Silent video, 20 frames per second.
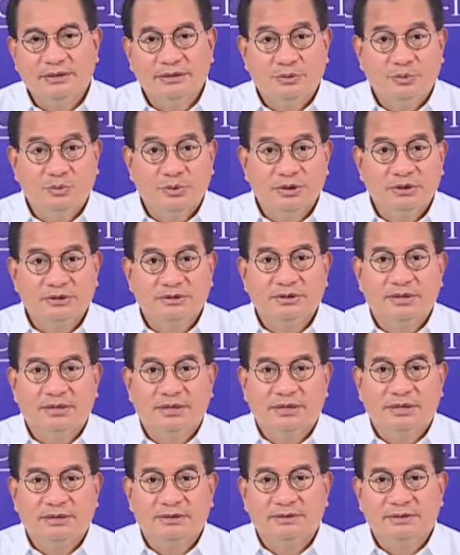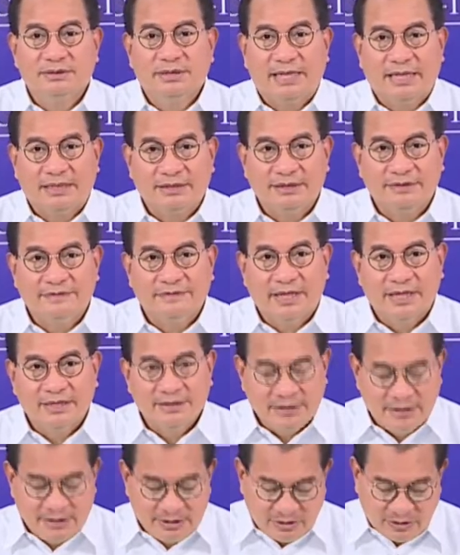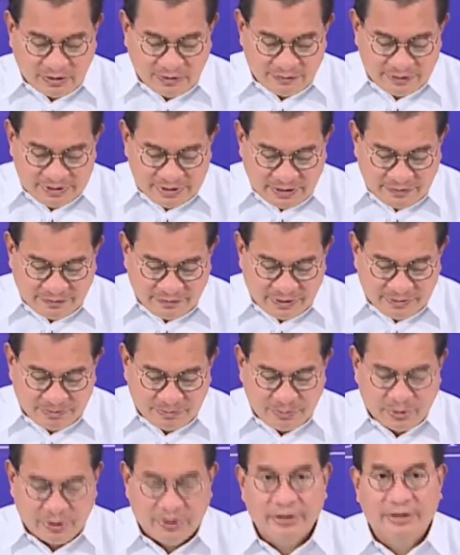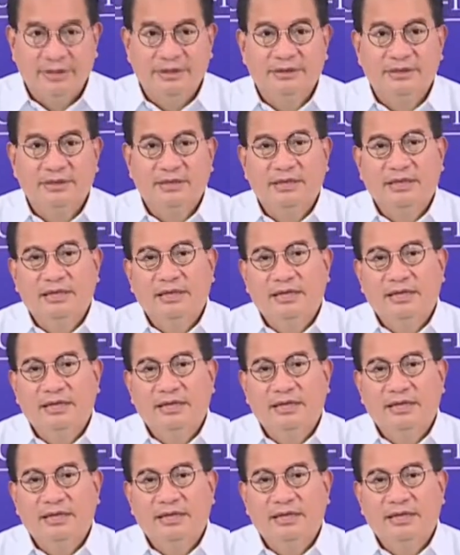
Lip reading: than the world's current active cases of 7.93%.